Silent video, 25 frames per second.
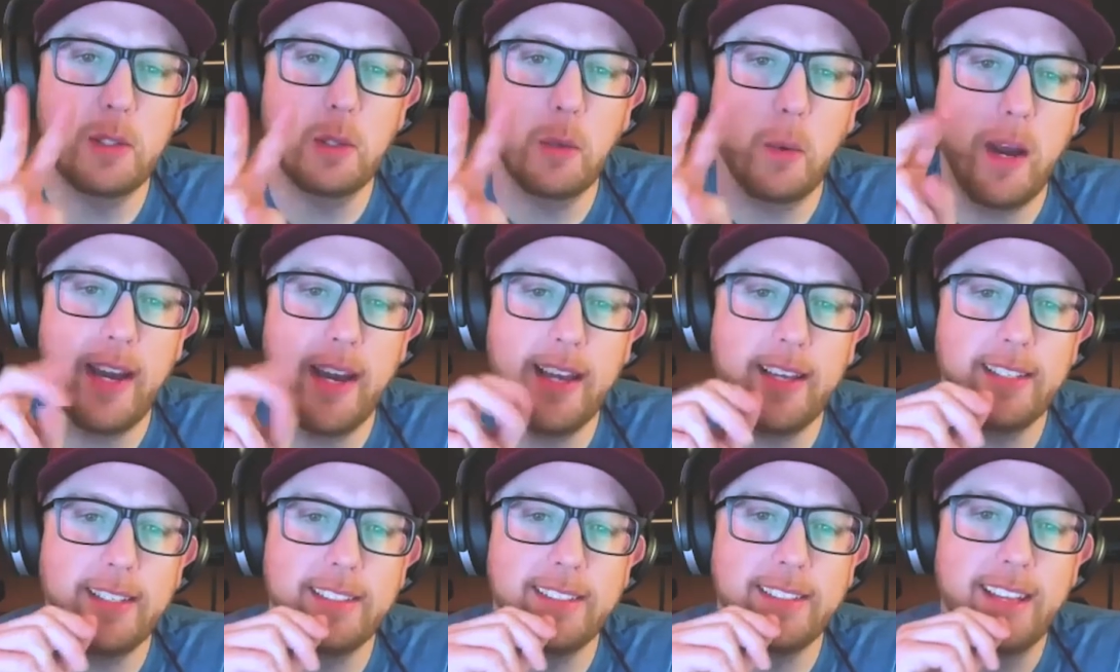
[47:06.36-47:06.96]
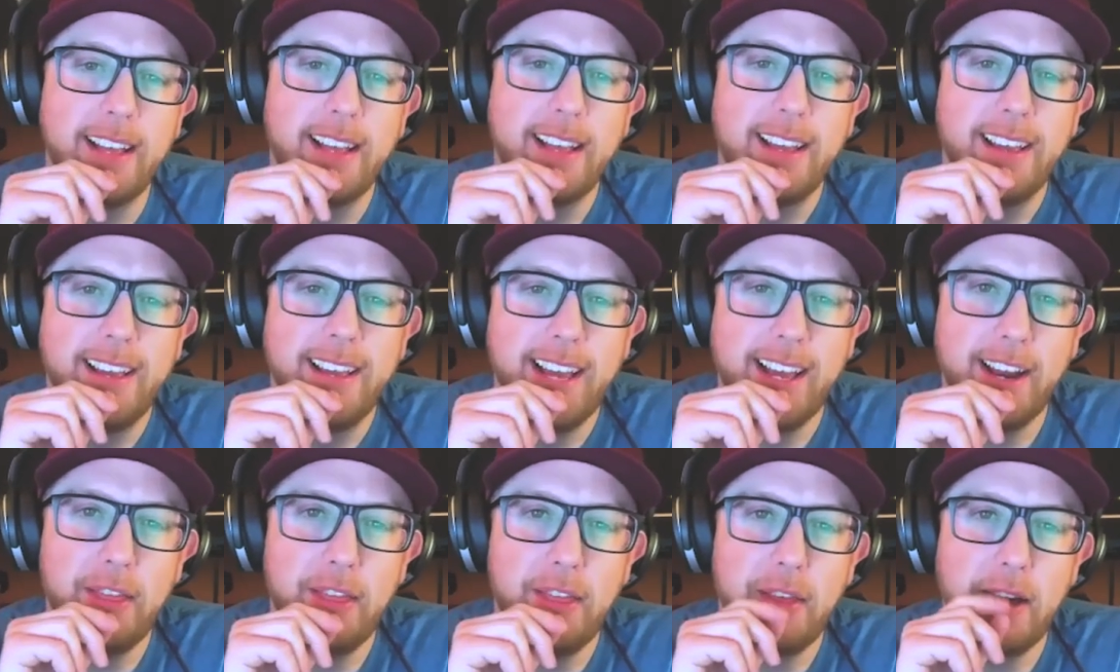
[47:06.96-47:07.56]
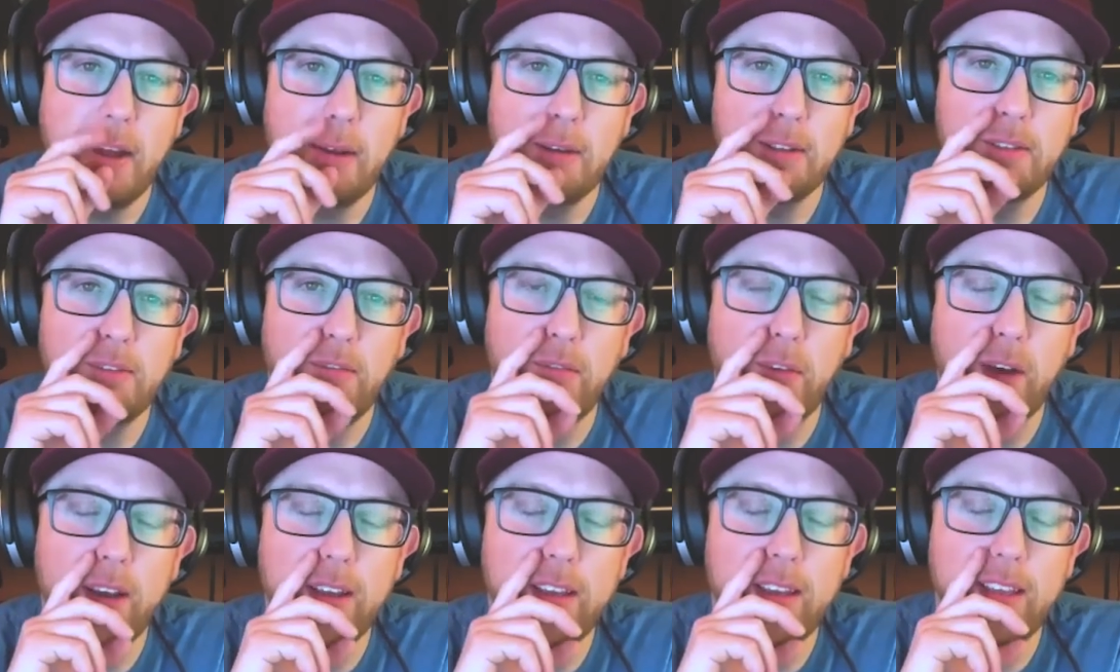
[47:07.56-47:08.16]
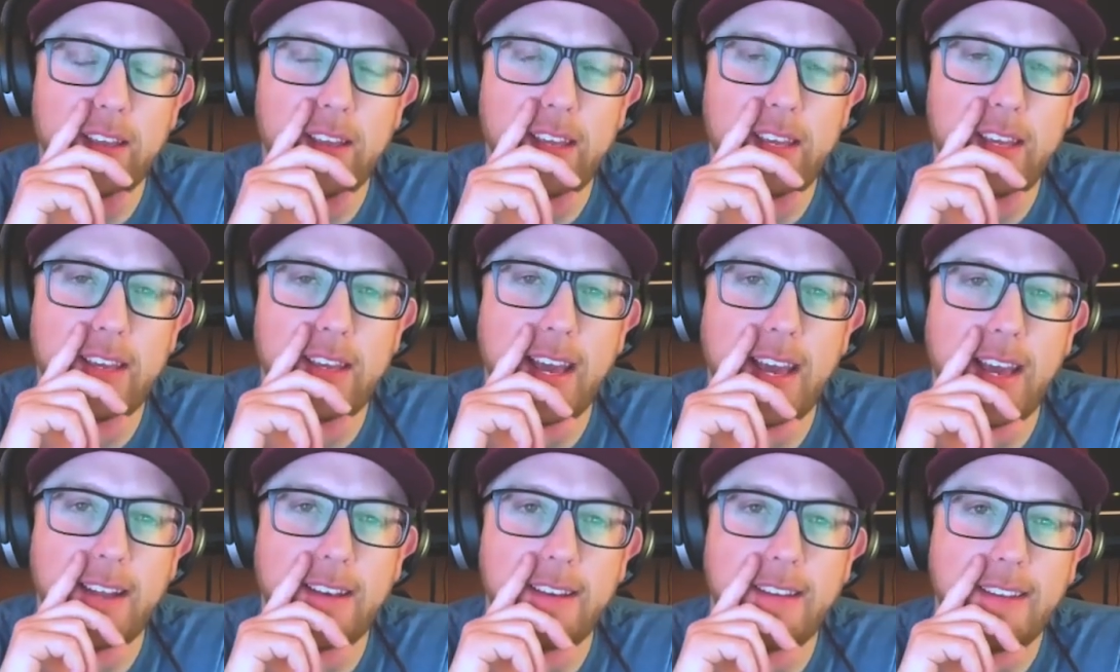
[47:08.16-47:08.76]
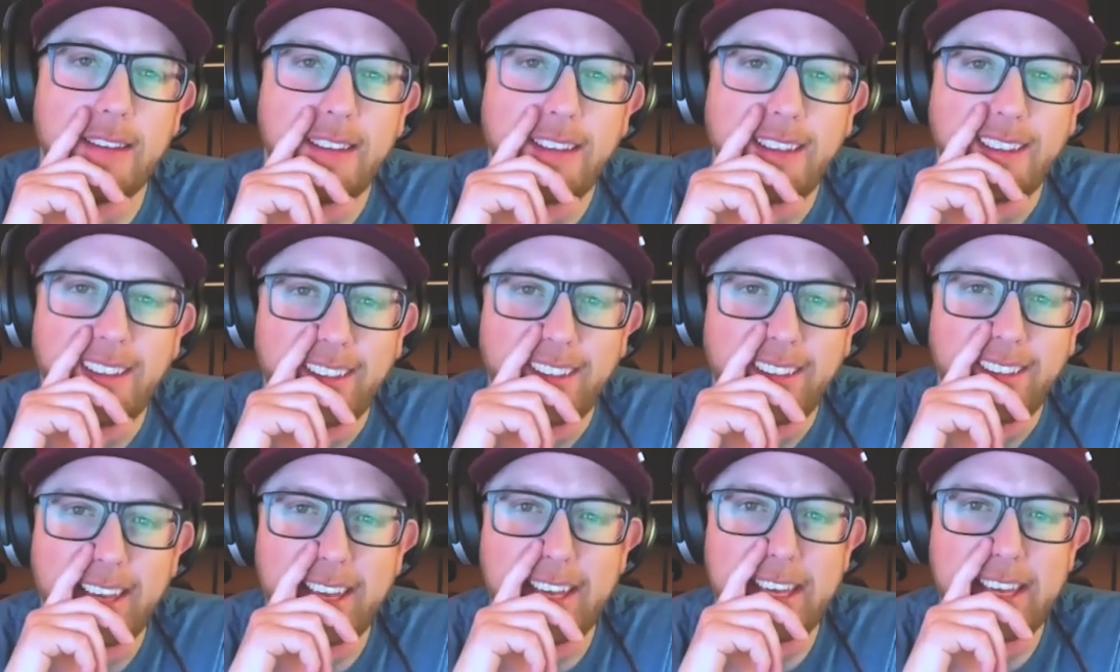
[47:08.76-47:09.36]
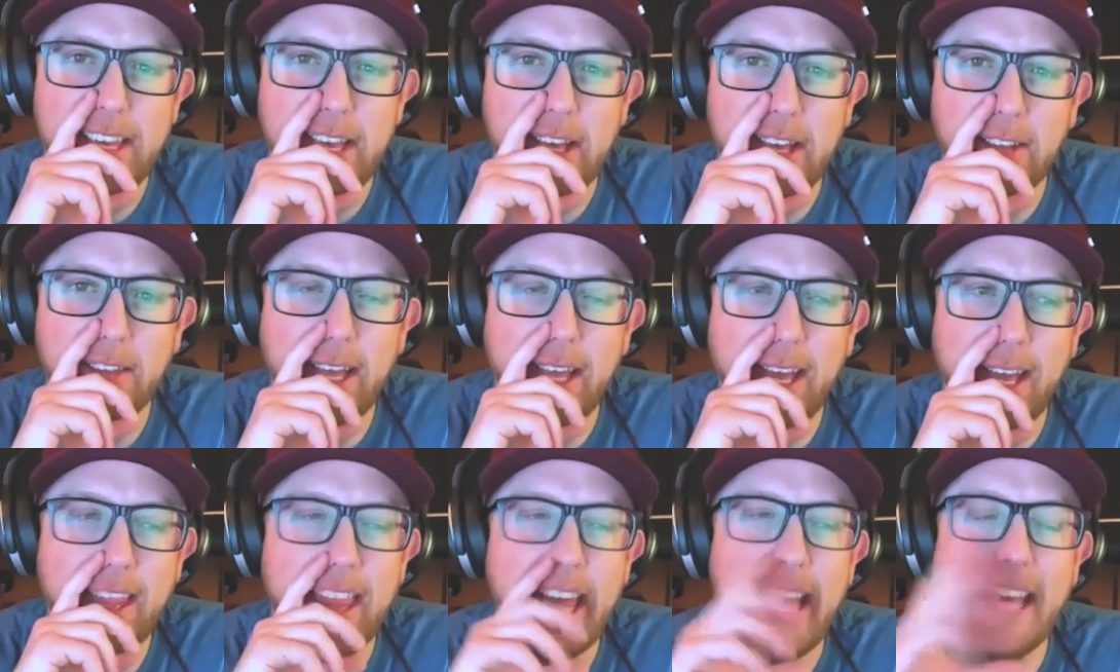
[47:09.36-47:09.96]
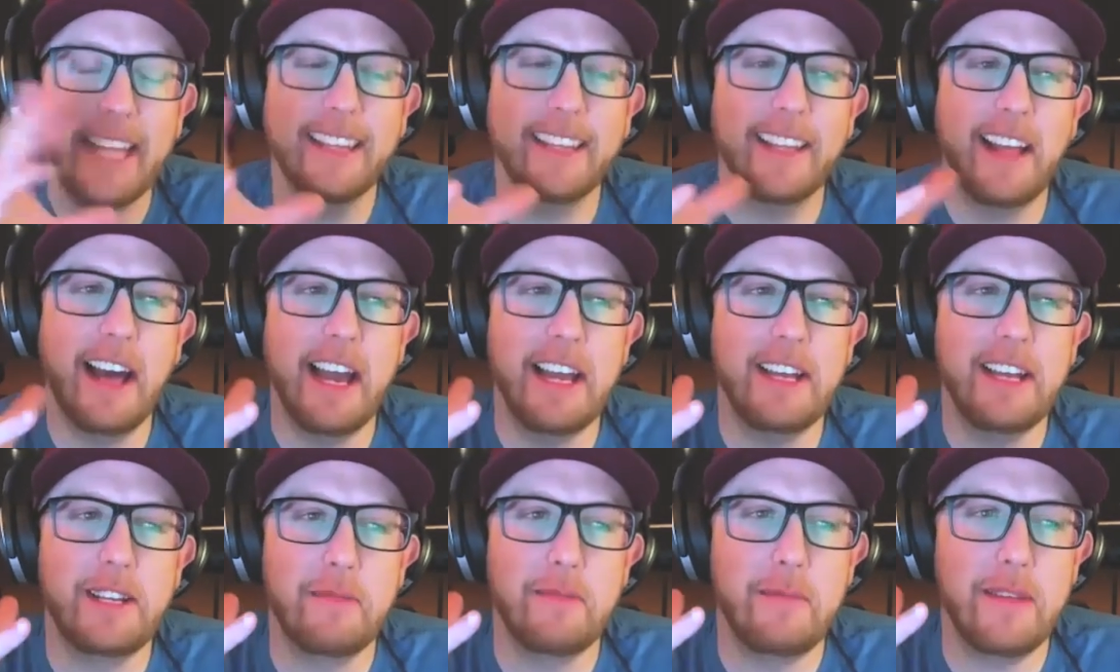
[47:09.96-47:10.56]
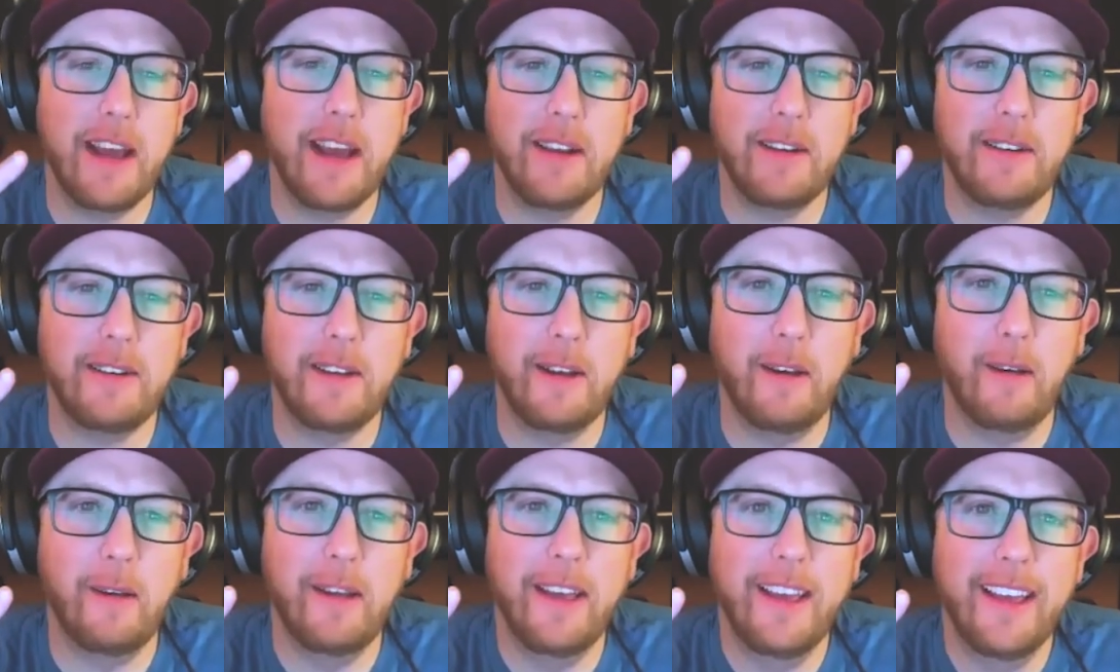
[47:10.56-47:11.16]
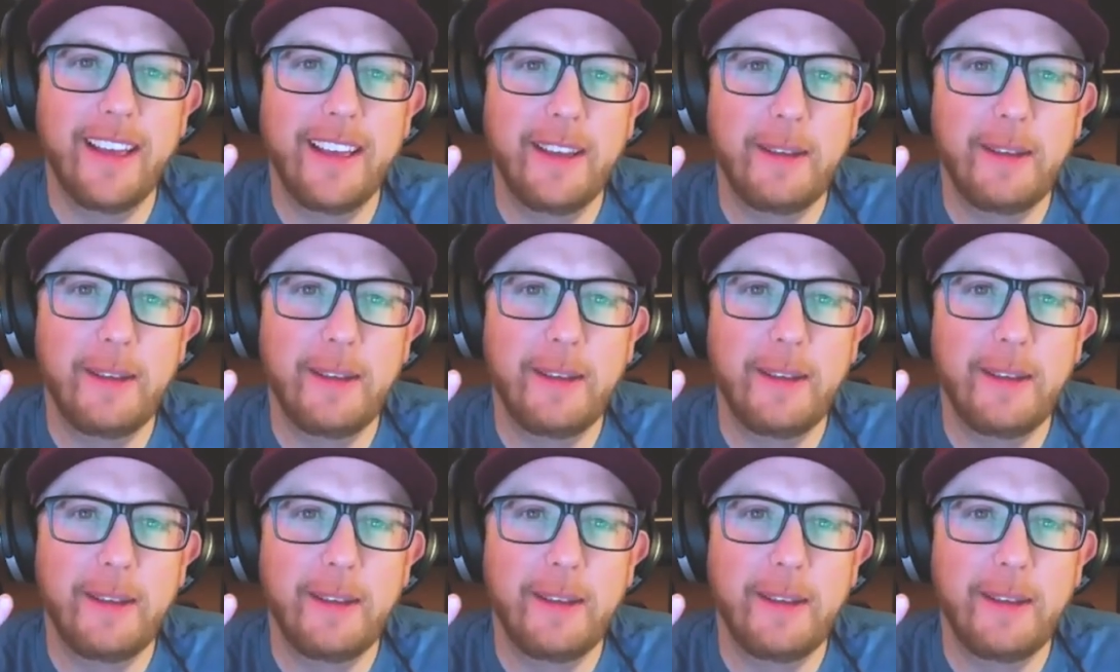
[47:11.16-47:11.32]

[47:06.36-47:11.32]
twice. Right. I thought it was funny that he had he yelled that that line to me. I don't know.